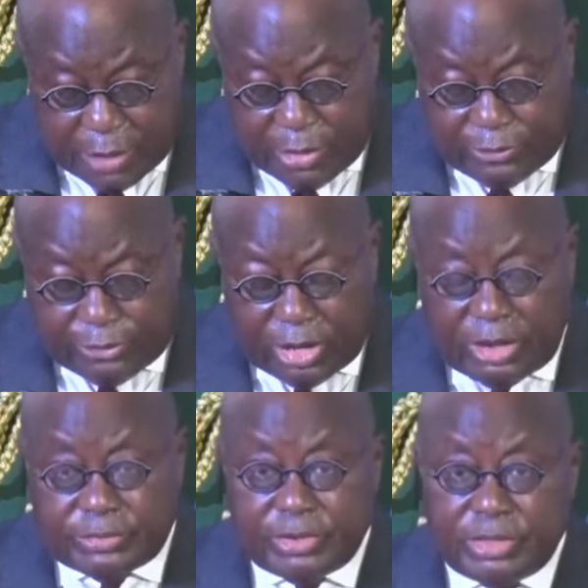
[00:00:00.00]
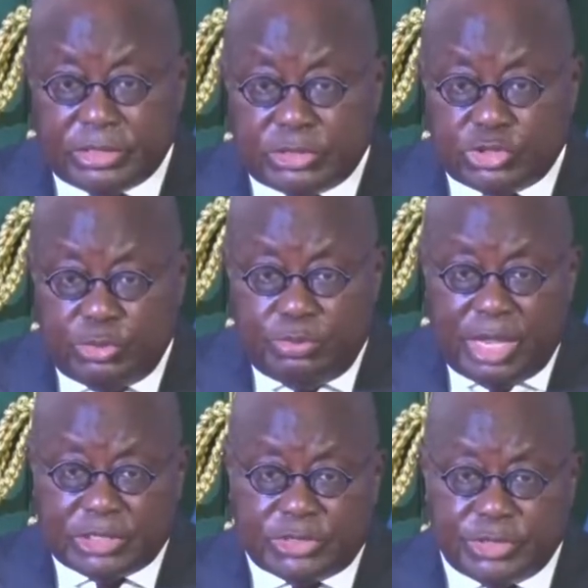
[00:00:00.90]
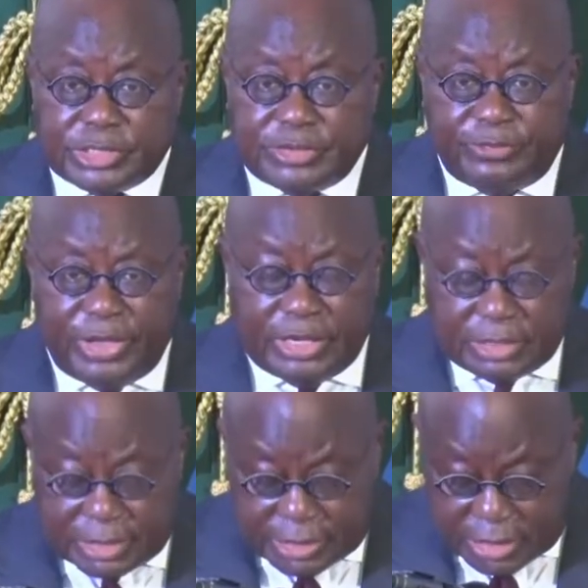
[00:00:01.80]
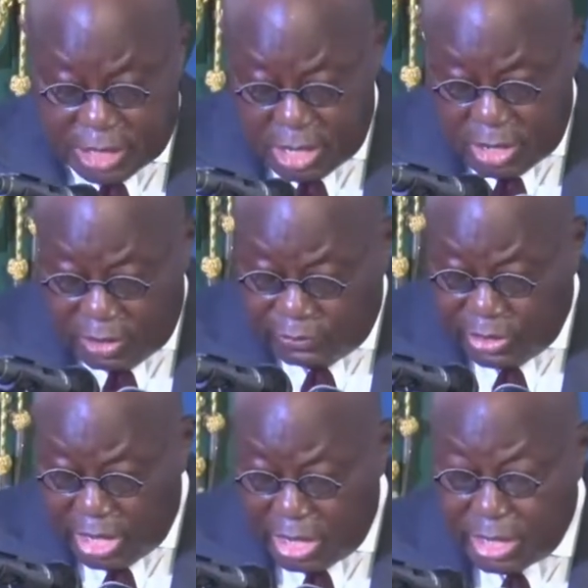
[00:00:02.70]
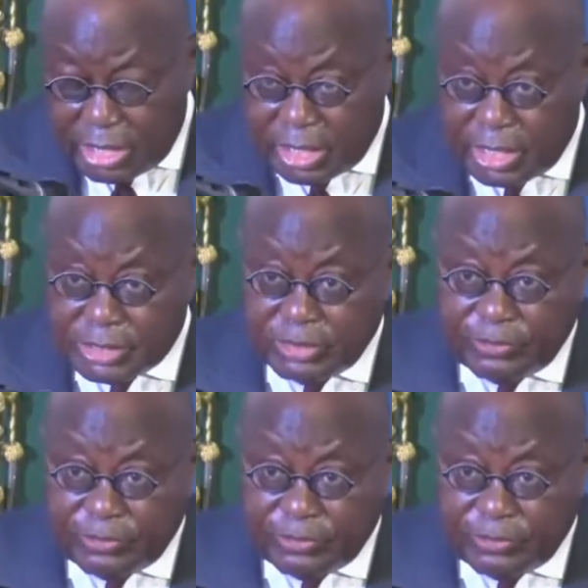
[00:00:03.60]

involved in the tumultuous events of the early years of